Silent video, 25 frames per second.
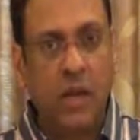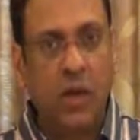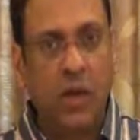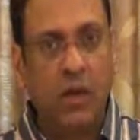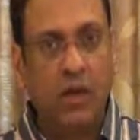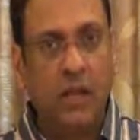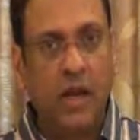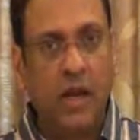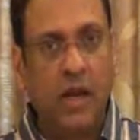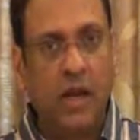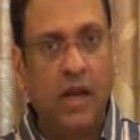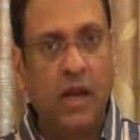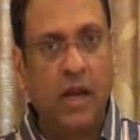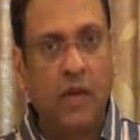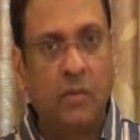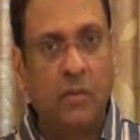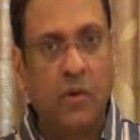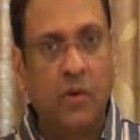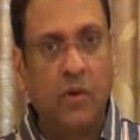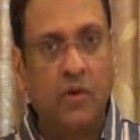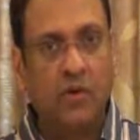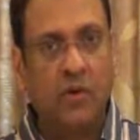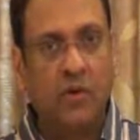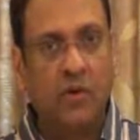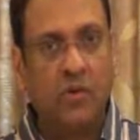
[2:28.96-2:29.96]
On the Indian
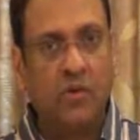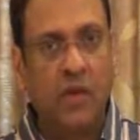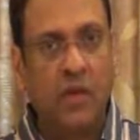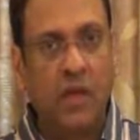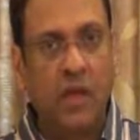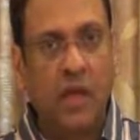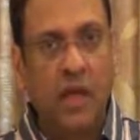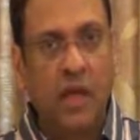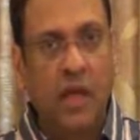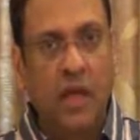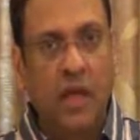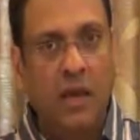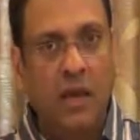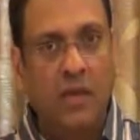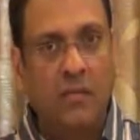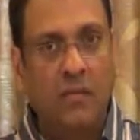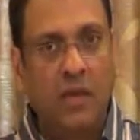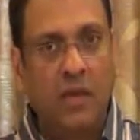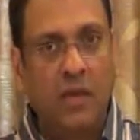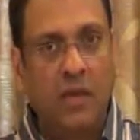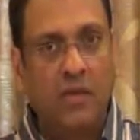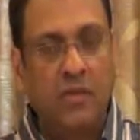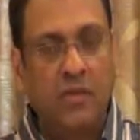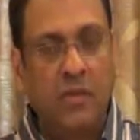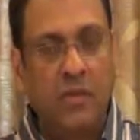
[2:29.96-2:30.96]
bourses,
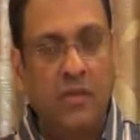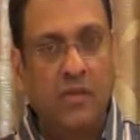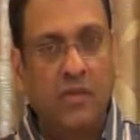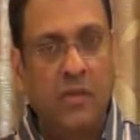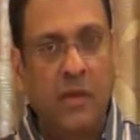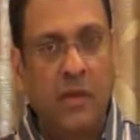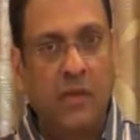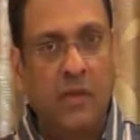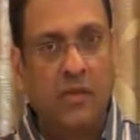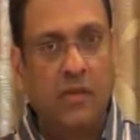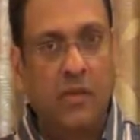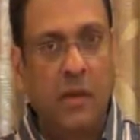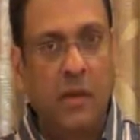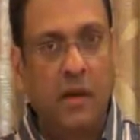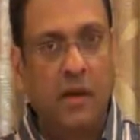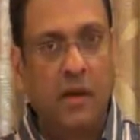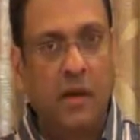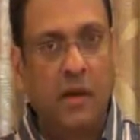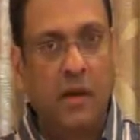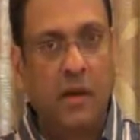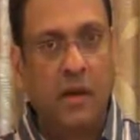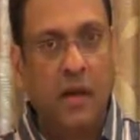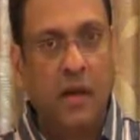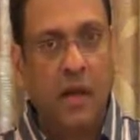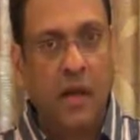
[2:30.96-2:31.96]
INFI results are
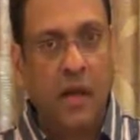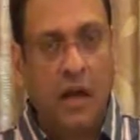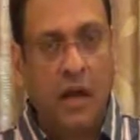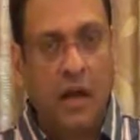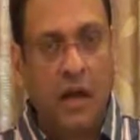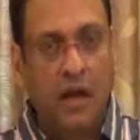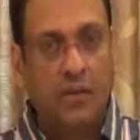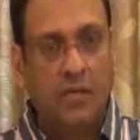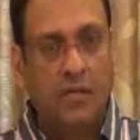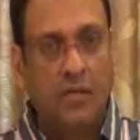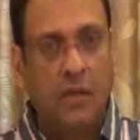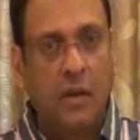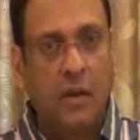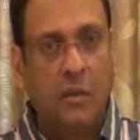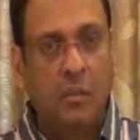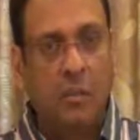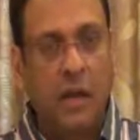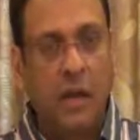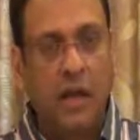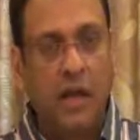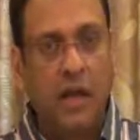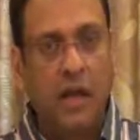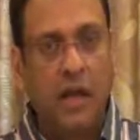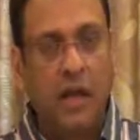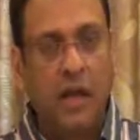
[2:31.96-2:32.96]
expected next
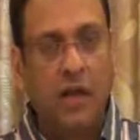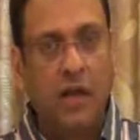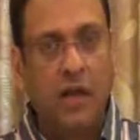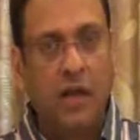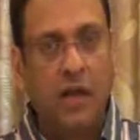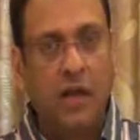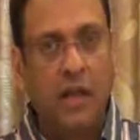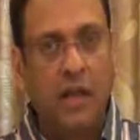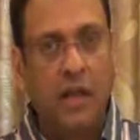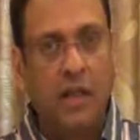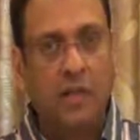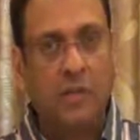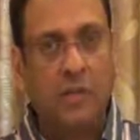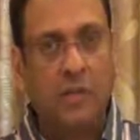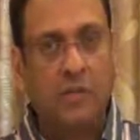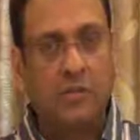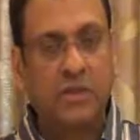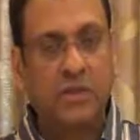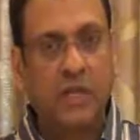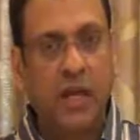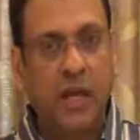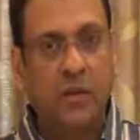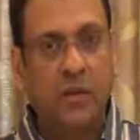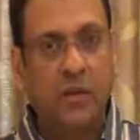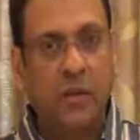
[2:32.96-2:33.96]
Monday on 10th
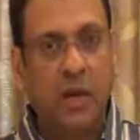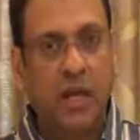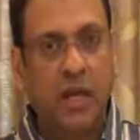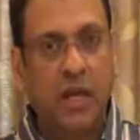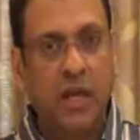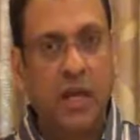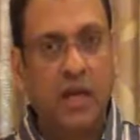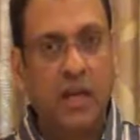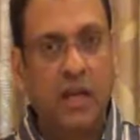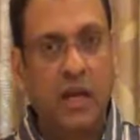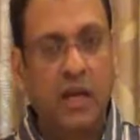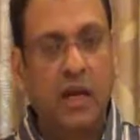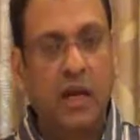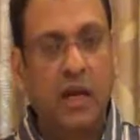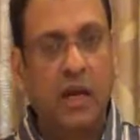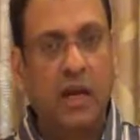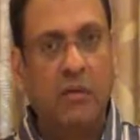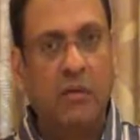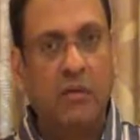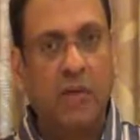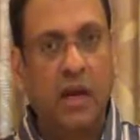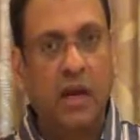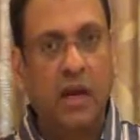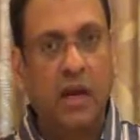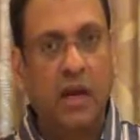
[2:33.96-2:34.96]
of January. That will
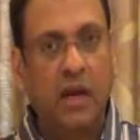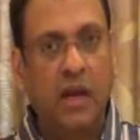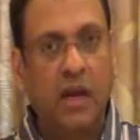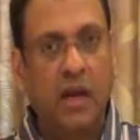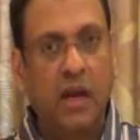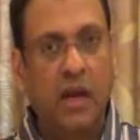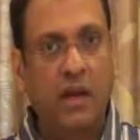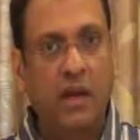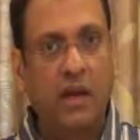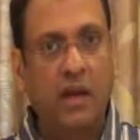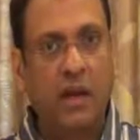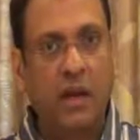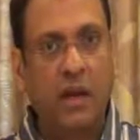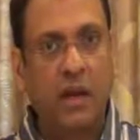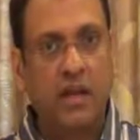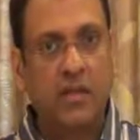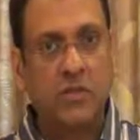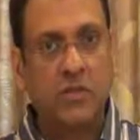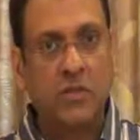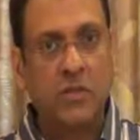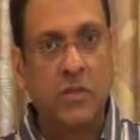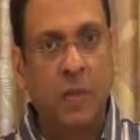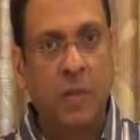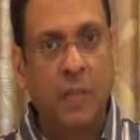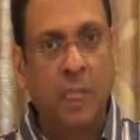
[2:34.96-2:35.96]
give an indicator
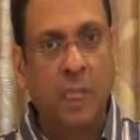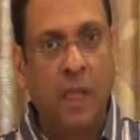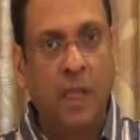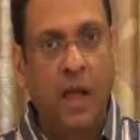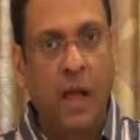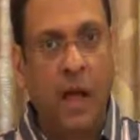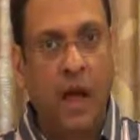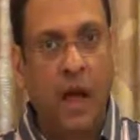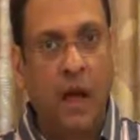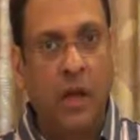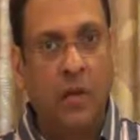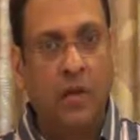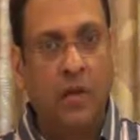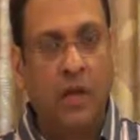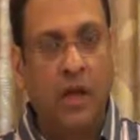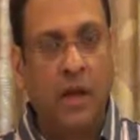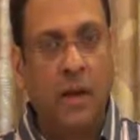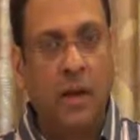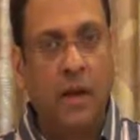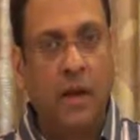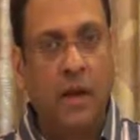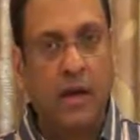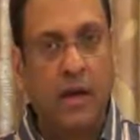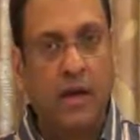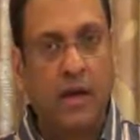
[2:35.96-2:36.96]
as to how
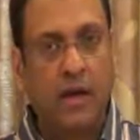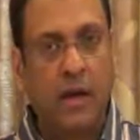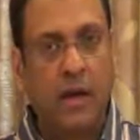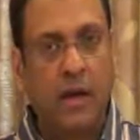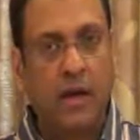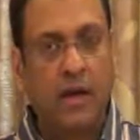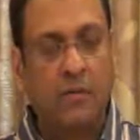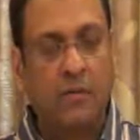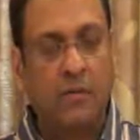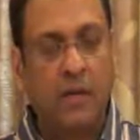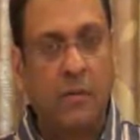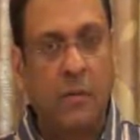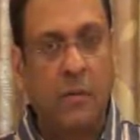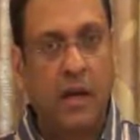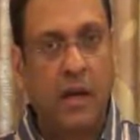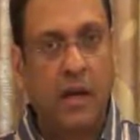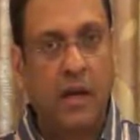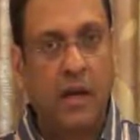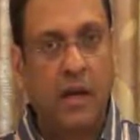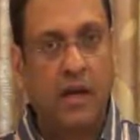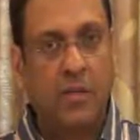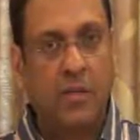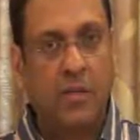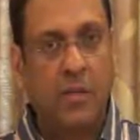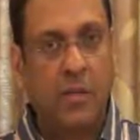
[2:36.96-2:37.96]
the trend of the
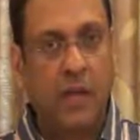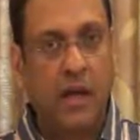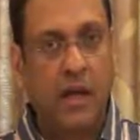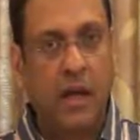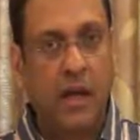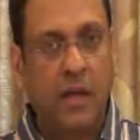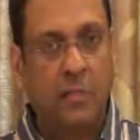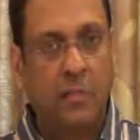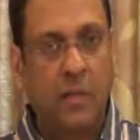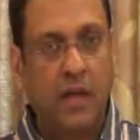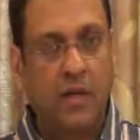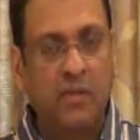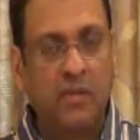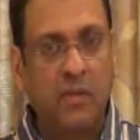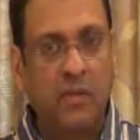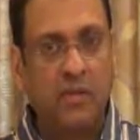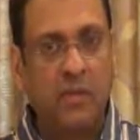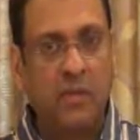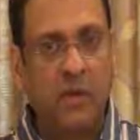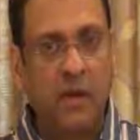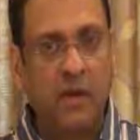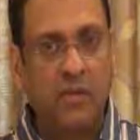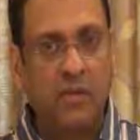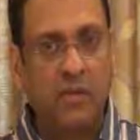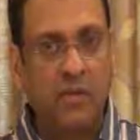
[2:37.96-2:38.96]
markets would take place as
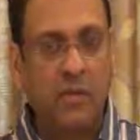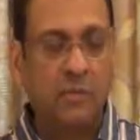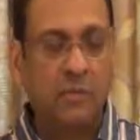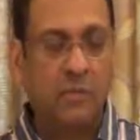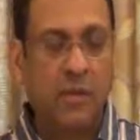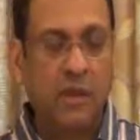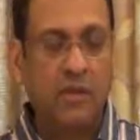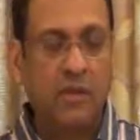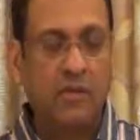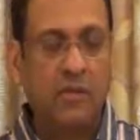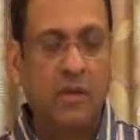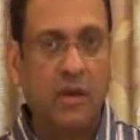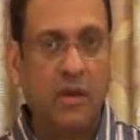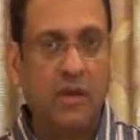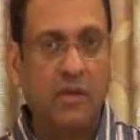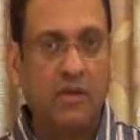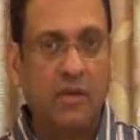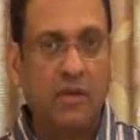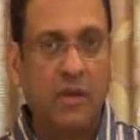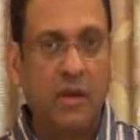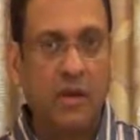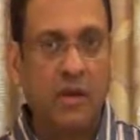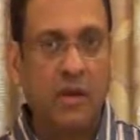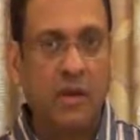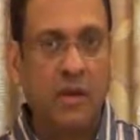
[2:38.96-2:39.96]
far as Nifty is
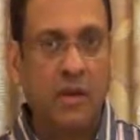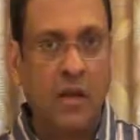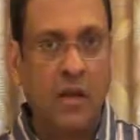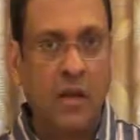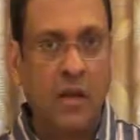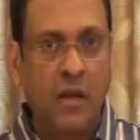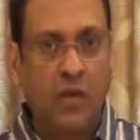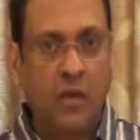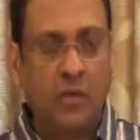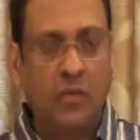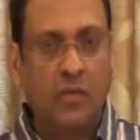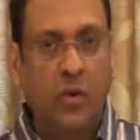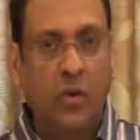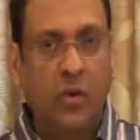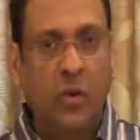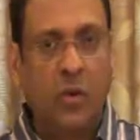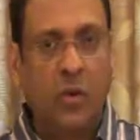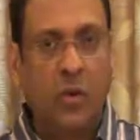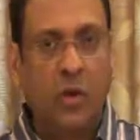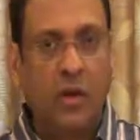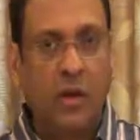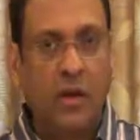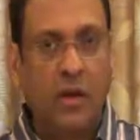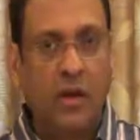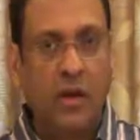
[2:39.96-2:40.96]
concerned. So
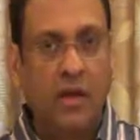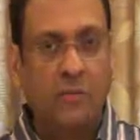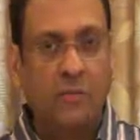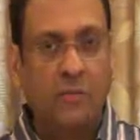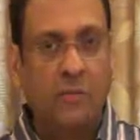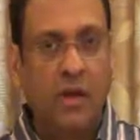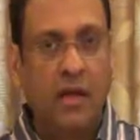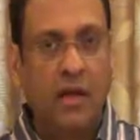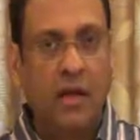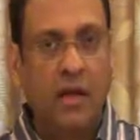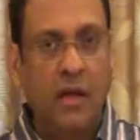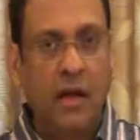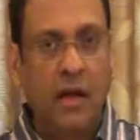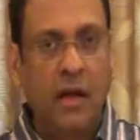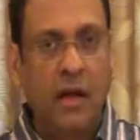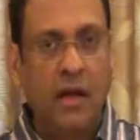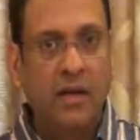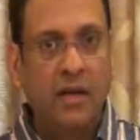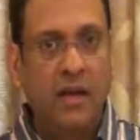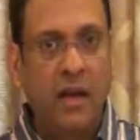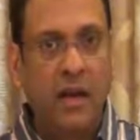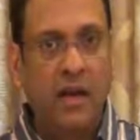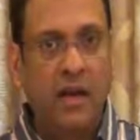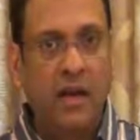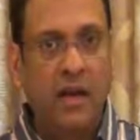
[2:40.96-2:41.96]
overall Nifty, a
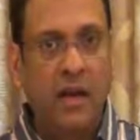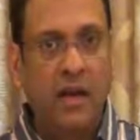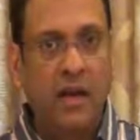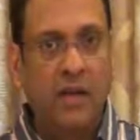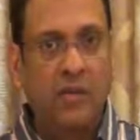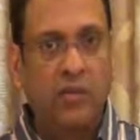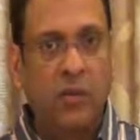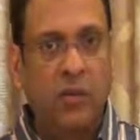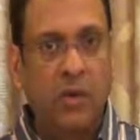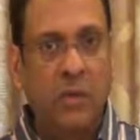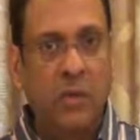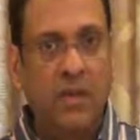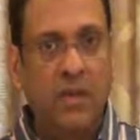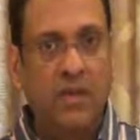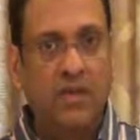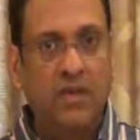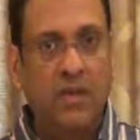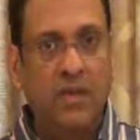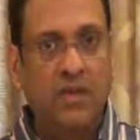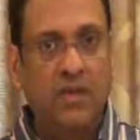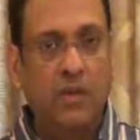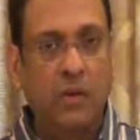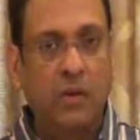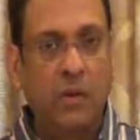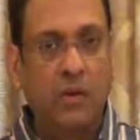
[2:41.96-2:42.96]
tight range would be
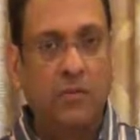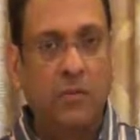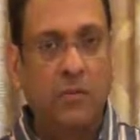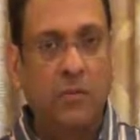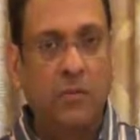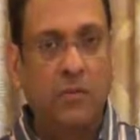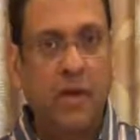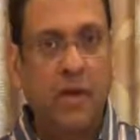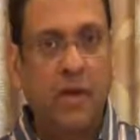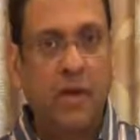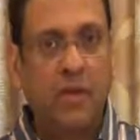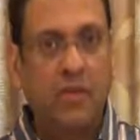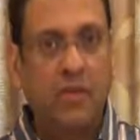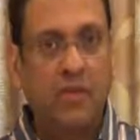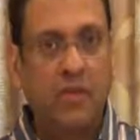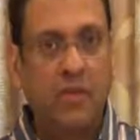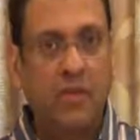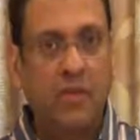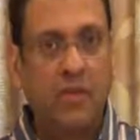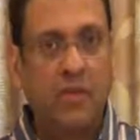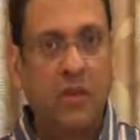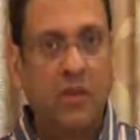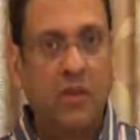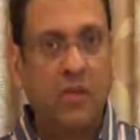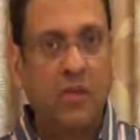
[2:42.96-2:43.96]
6150 to
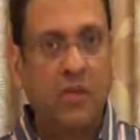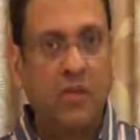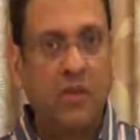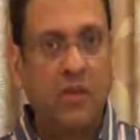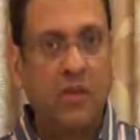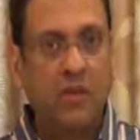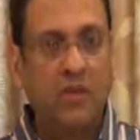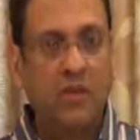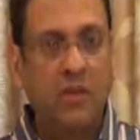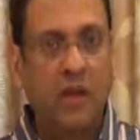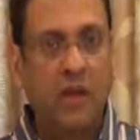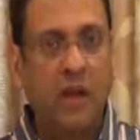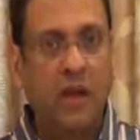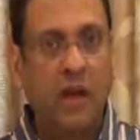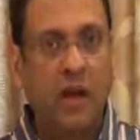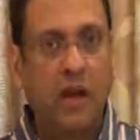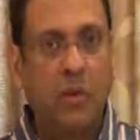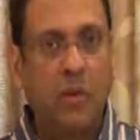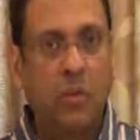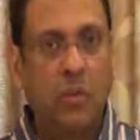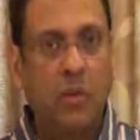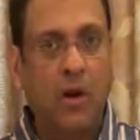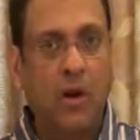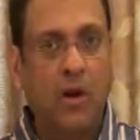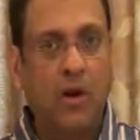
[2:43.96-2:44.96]
6260 and
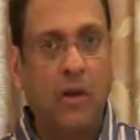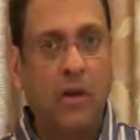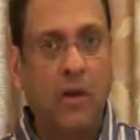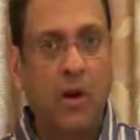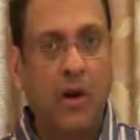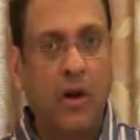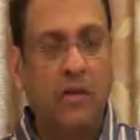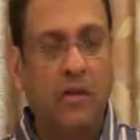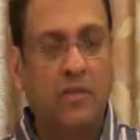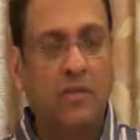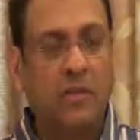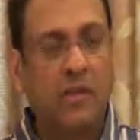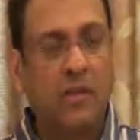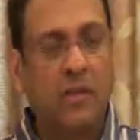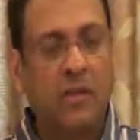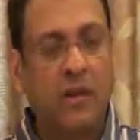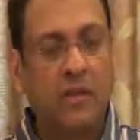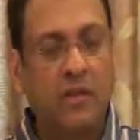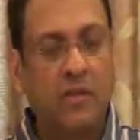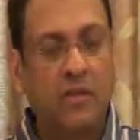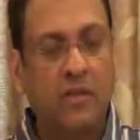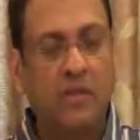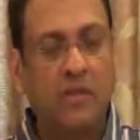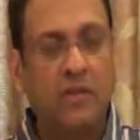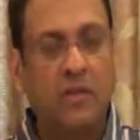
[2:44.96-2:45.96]
a broader range on the
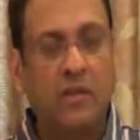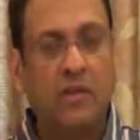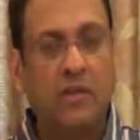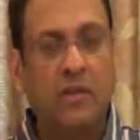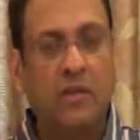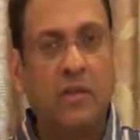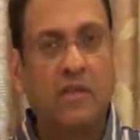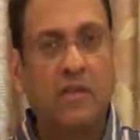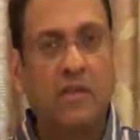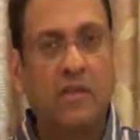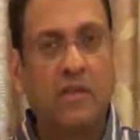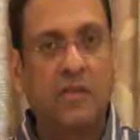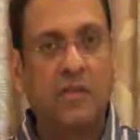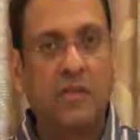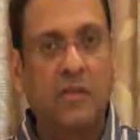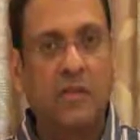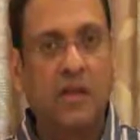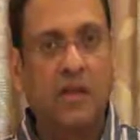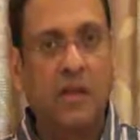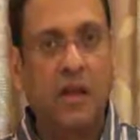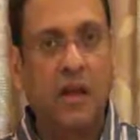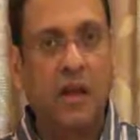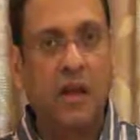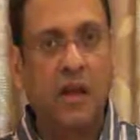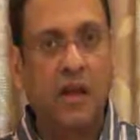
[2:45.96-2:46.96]
resistance at
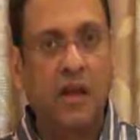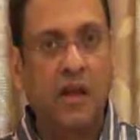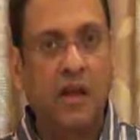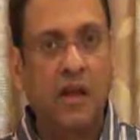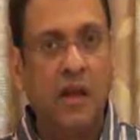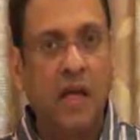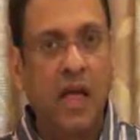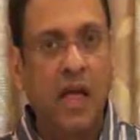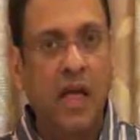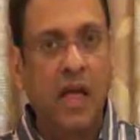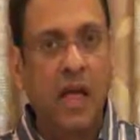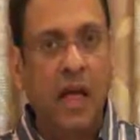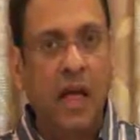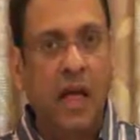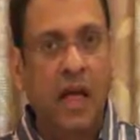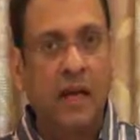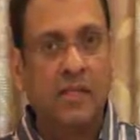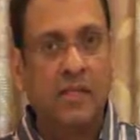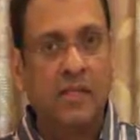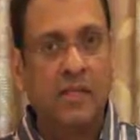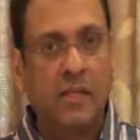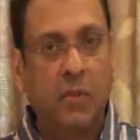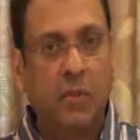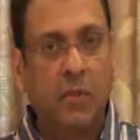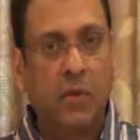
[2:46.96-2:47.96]
6300
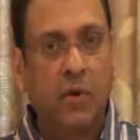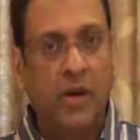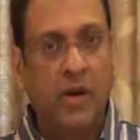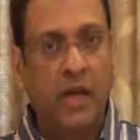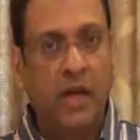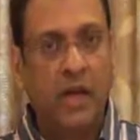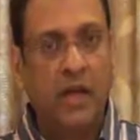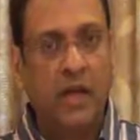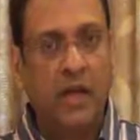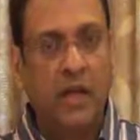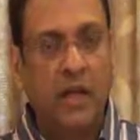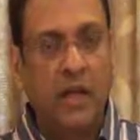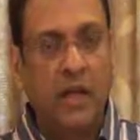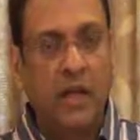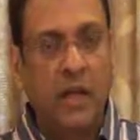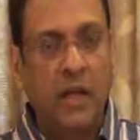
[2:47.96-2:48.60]
and support at